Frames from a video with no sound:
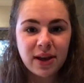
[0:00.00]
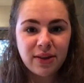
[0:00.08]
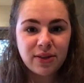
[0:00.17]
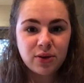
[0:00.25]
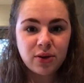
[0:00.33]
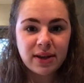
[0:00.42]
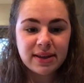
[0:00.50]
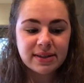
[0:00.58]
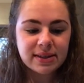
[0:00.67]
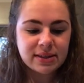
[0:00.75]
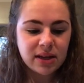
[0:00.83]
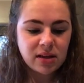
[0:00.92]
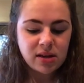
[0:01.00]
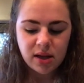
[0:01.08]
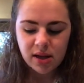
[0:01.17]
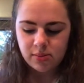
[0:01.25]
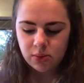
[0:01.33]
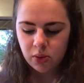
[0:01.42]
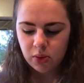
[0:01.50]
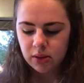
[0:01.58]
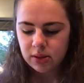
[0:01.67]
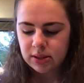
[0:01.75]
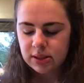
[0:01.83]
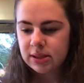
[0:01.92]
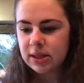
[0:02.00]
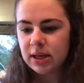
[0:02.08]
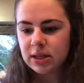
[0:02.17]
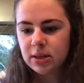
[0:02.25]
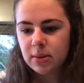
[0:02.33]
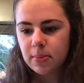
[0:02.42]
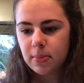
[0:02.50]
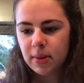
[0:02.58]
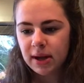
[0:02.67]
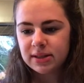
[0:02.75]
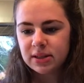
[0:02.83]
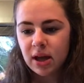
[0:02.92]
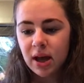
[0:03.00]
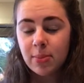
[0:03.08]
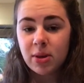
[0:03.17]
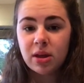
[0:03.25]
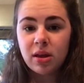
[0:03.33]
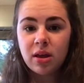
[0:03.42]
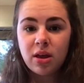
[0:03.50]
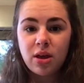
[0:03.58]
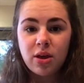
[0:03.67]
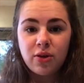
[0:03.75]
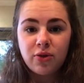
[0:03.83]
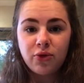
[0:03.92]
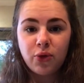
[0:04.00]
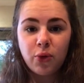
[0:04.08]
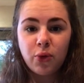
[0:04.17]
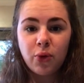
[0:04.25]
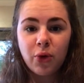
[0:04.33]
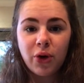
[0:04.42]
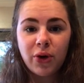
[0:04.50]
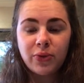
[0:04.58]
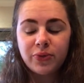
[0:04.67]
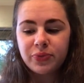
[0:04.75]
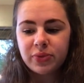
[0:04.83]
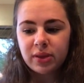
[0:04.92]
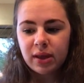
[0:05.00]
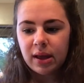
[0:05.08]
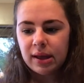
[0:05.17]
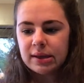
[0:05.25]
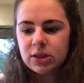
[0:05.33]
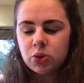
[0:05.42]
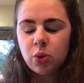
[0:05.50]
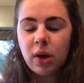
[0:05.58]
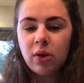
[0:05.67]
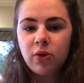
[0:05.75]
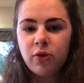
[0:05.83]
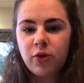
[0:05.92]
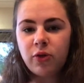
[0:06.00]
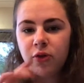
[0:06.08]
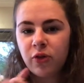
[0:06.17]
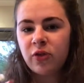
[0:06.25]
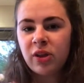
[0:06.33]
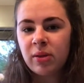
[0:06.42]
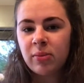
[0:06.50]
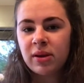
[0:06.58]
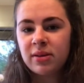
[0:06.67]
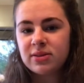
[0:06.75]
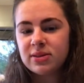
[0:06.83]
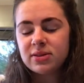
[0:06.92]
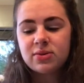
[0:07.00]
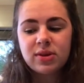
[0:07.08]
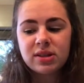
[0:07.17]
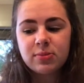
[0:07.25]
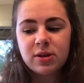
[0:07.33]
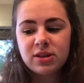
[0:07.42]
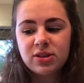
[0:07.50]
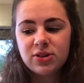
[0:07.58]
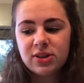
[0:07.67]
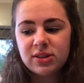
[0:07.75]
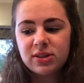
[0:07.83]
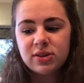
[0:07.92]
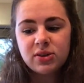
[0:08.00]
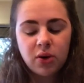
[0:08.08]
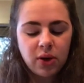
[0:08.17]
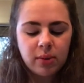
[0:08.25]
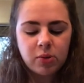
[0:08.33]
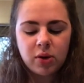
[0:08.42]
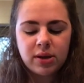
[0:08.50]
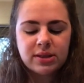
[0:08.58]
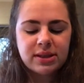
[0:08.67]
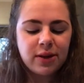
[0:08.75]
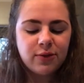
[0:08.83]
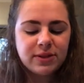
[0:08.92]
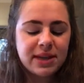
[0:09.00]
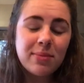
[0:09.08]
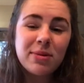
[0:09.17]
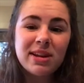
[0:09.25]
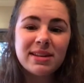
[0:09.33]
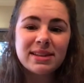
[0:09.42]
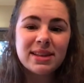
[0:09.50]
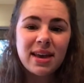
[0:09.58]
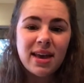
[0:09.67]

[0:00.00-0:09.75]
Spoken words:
now the cookies are done, I'm going to set my timer for 12 to 15 minutes as the recipe suggests, so I'm going to set it for 10 minutes